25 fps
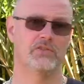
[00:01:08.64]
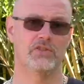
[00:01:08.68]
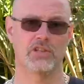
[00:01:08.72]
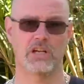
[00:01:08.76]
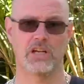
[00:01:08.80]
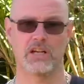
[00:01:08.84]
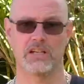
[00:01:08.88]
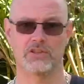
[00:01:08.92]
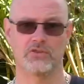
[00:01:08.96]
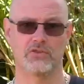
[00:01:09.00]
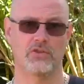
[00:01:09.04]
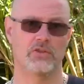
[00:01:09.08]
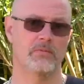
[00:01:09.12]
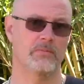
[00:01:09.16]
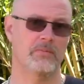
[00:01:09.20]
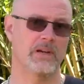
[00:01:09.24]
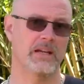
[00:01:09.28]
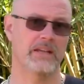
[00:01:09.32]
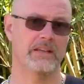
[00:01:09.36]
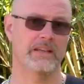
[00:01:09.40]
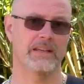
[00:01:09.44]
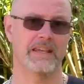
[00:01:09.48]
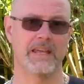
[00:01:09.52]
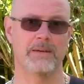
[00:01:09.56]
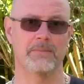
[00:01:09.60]
to charge all
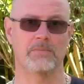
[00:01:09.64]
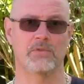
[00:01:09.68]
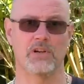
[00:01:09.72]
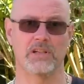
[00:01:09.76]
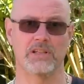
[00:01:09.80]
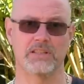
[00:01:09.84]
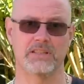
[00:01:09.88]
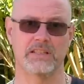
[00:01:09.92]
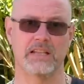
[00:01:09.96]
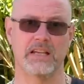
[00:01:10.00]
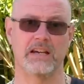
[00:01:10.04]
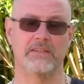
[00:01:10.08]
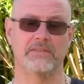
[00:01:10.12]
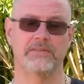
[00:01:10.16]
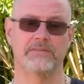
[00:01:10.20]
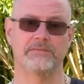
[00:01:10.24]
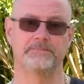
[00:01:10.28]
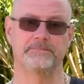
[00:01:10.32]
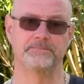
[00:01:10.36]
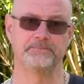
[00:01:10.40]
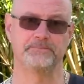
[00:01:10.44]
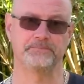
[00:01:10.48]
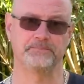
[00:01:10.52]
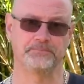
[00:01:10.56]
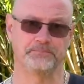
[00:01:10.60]
my camera stuff.
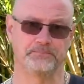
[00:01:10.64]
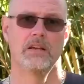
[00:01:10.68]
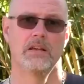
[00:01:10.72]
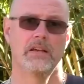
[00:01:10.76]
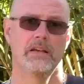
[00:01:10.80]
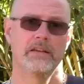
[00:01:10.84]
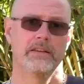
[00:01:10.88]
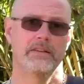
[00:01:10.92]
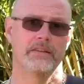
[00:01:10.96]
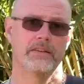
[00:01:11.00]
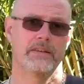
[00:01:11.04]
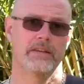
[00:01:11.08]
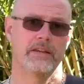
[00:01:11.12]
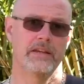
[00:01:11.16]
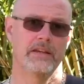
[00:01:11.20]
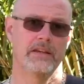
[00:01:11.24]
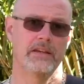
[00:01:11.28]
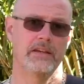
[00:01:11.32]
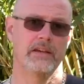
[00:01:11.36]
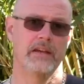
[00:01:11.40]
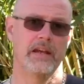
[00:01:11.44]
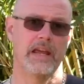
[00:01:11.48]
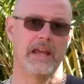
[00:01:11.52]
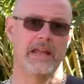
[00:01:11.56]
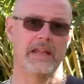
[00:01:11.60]

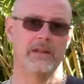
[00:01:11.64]
The